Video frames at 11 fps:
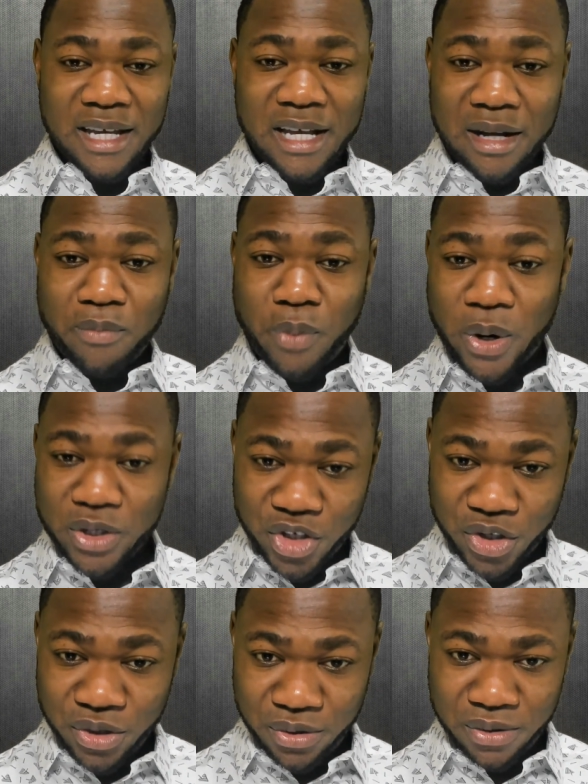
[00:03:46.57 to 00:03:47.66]
Part
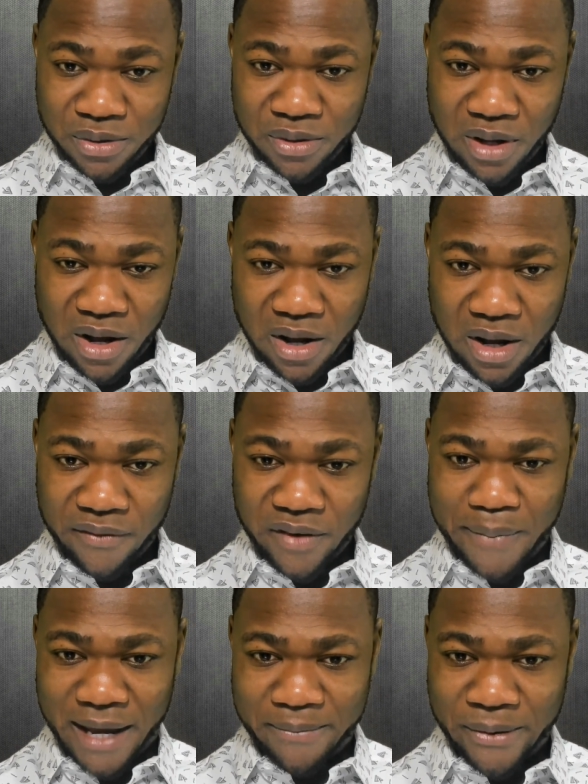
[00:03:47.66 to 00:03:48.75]
2 of your
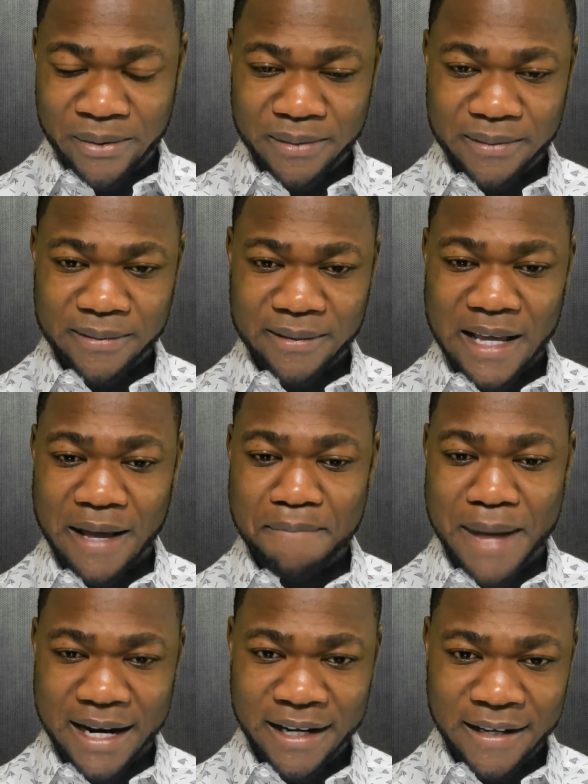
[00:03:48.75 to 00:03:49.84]
paper,
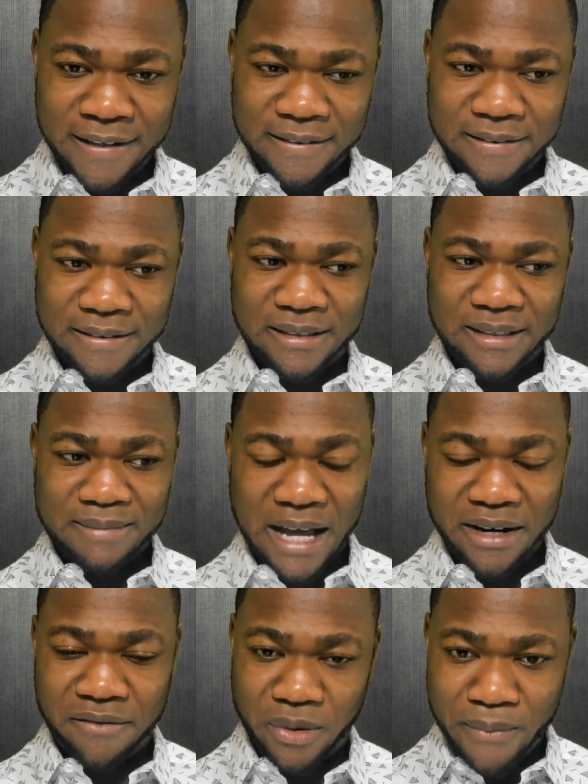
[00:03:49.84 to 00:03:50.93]
body
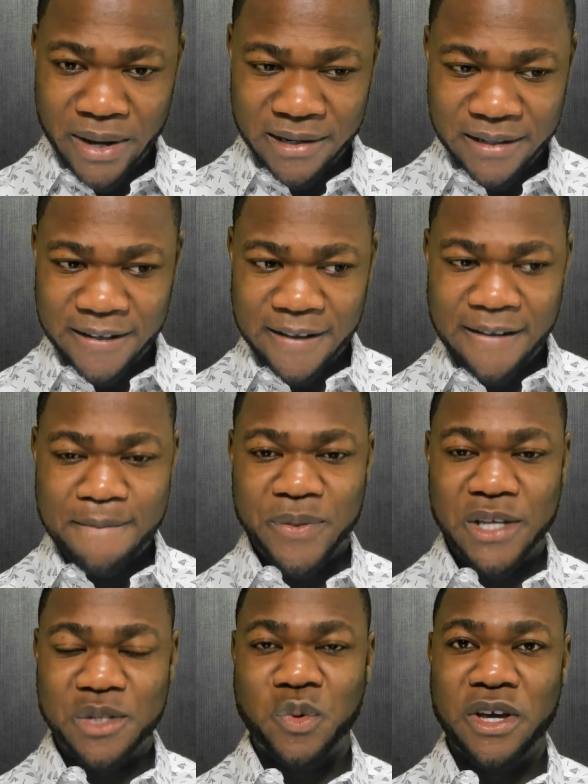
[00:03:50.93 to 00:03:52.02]
development,
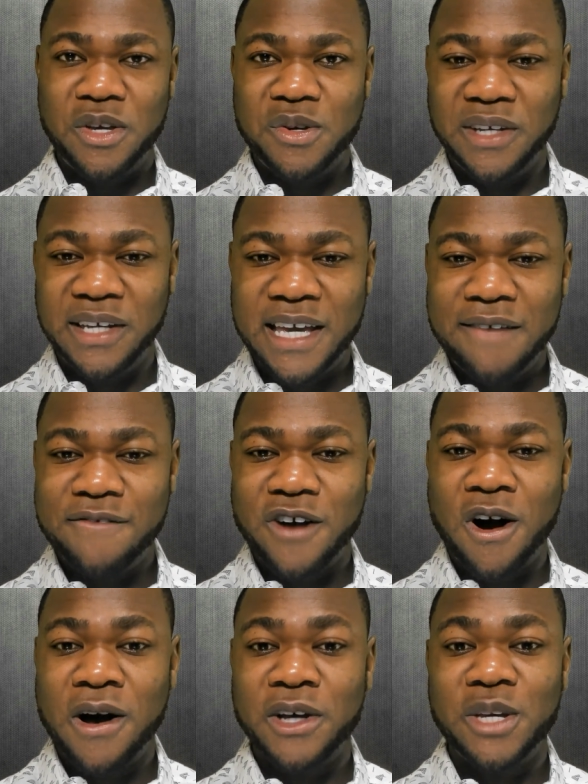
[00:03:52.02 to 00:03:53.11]
is where you give
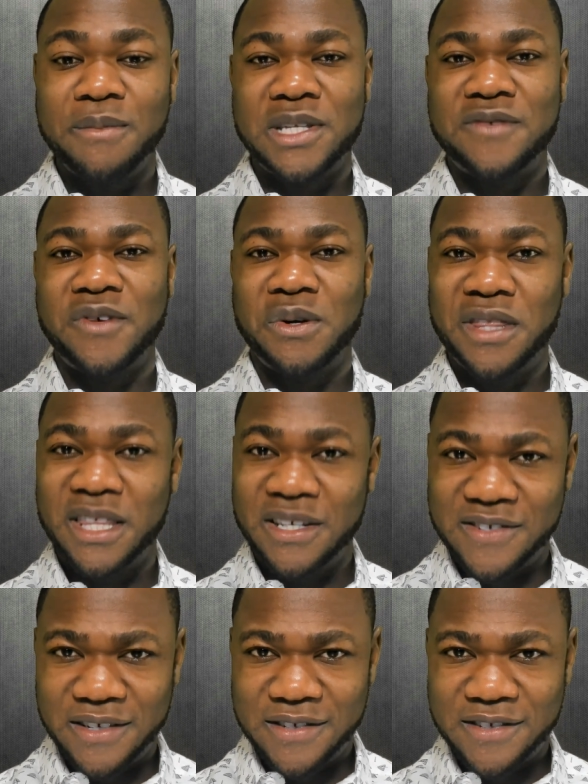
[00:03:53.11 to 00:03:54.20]
arguments for a
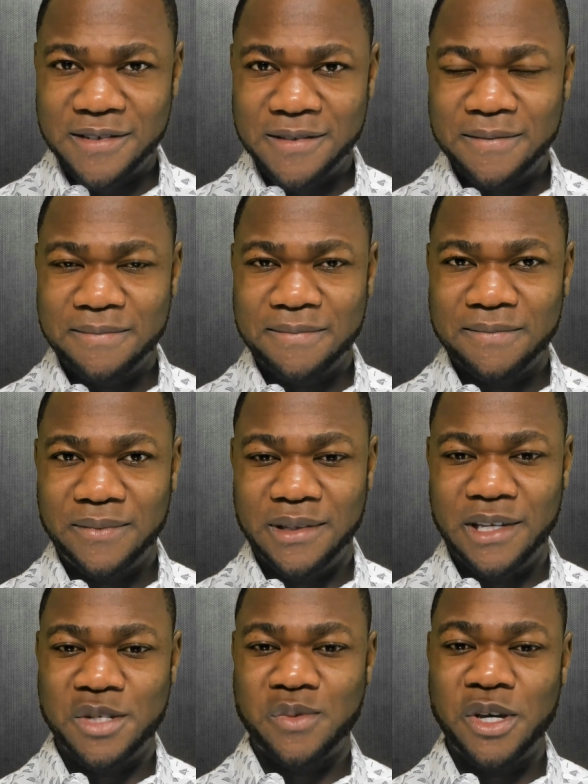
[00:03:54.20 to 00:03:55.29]
thesis.
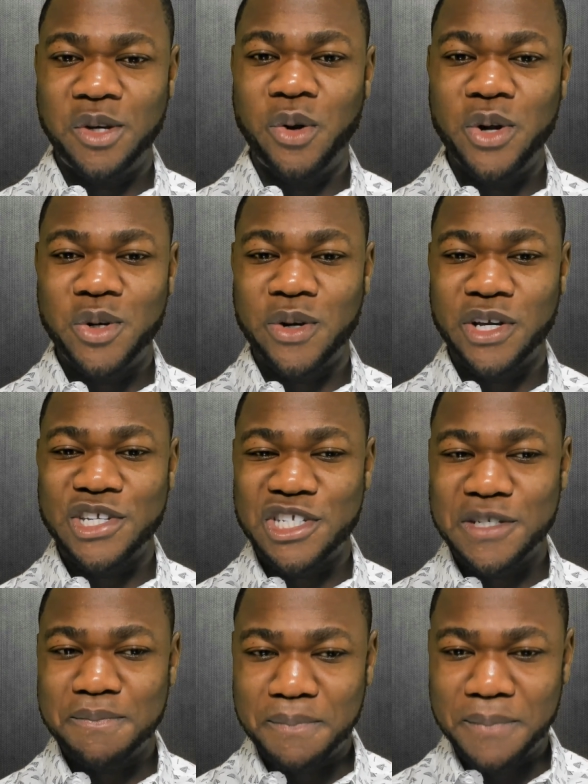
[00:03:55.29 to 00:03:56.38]
Is where you're going to
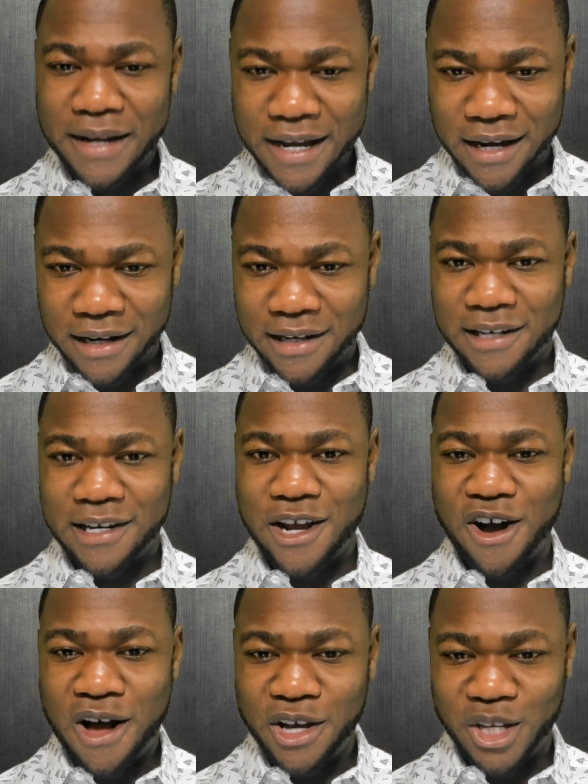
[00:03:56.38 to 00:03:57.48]
explain the
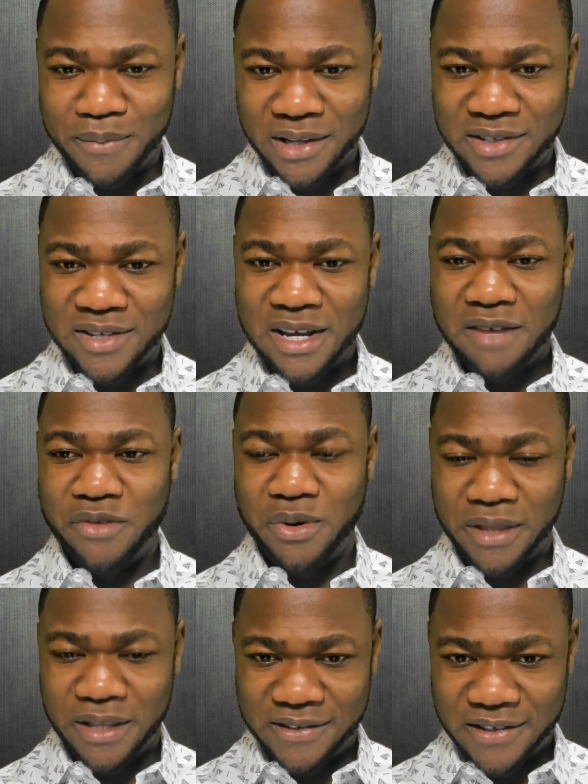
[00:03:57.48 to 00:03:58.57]
arguments for a
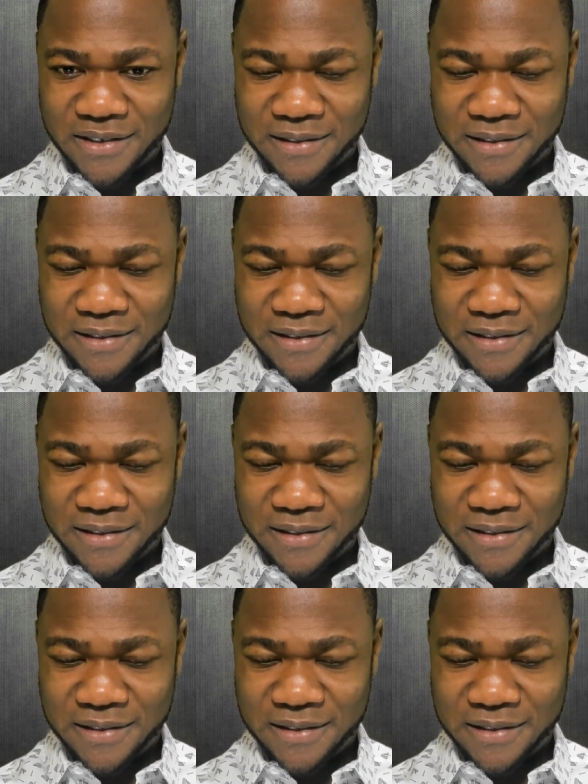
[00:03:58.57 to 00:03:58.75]
thesis.